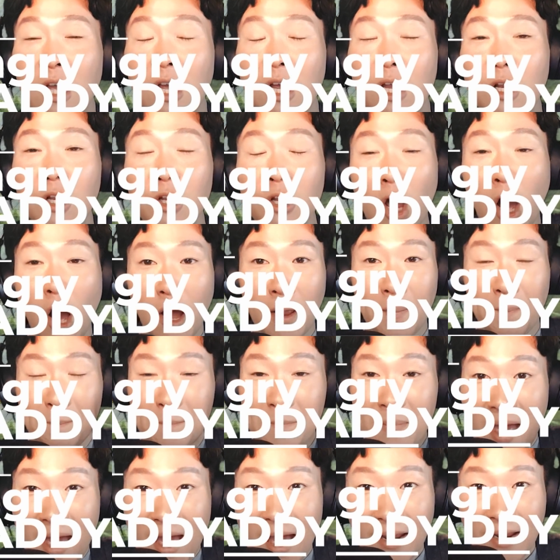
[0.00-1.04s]
not
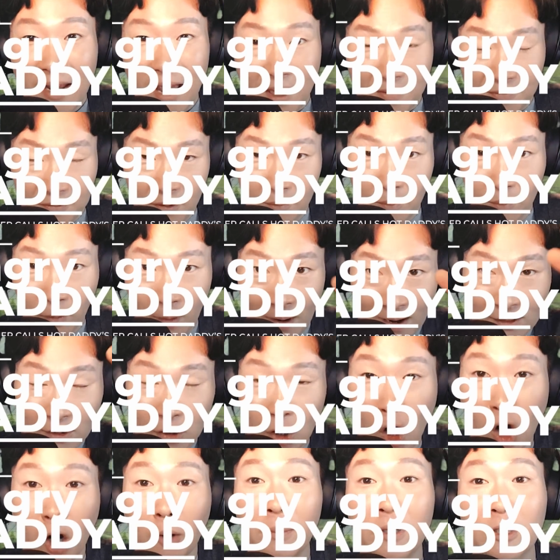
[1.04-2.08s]
mad at the press
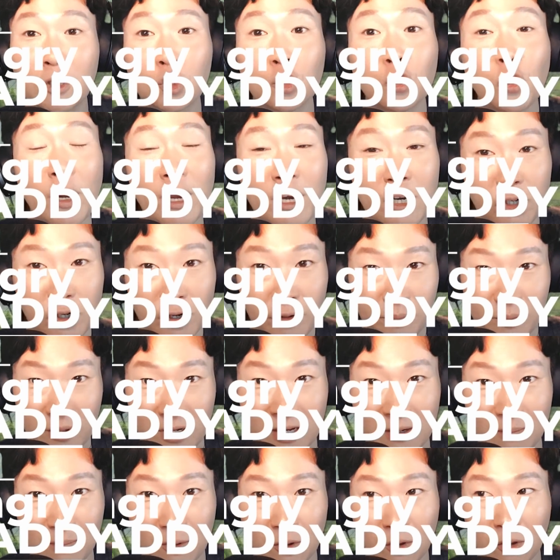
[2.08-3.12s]
arbitration
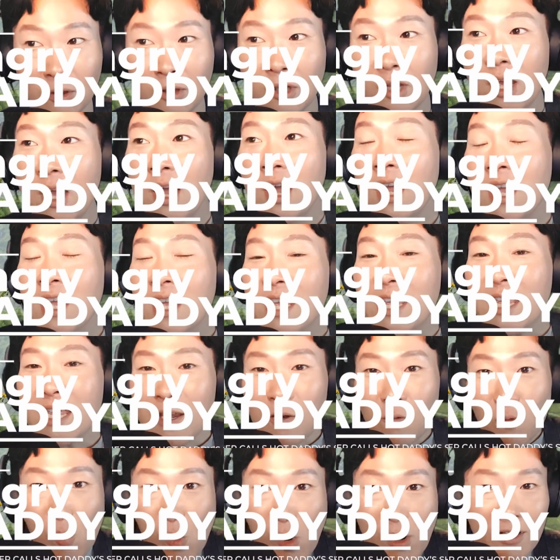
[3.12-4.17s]
people.
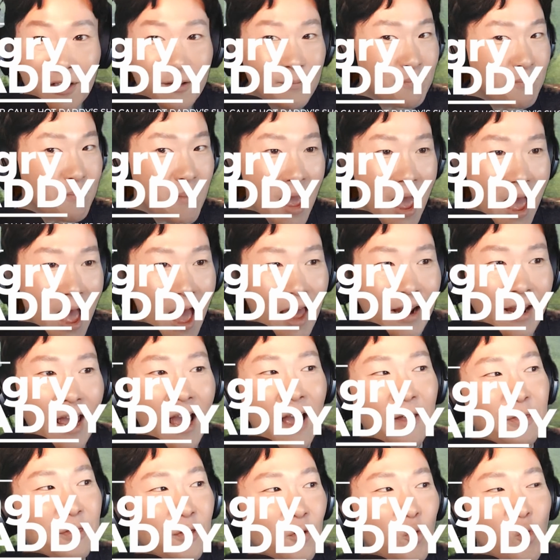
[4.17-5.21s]
He was mad
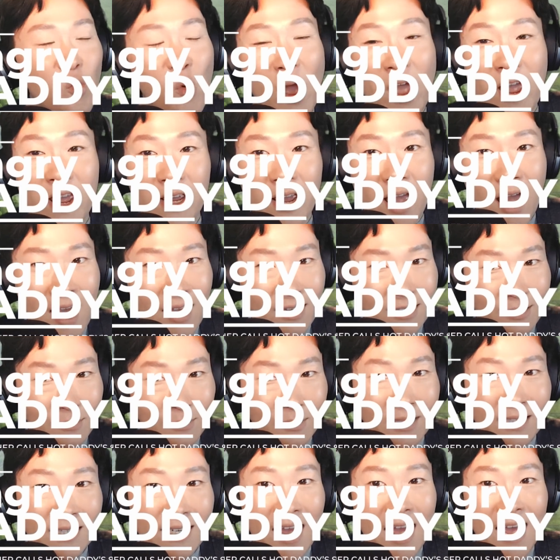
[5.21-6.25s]
at the way
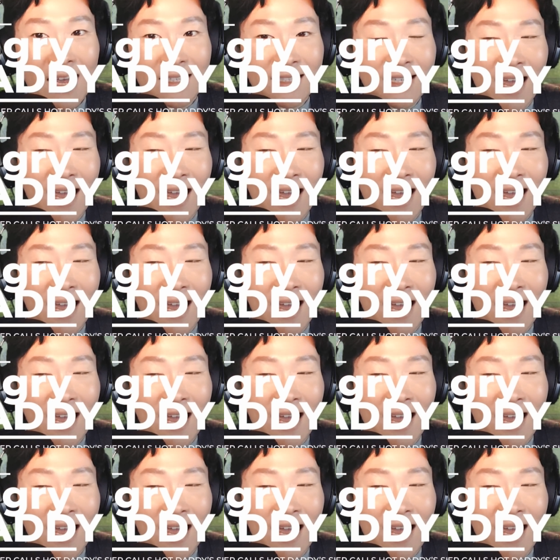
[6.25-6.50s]
SBS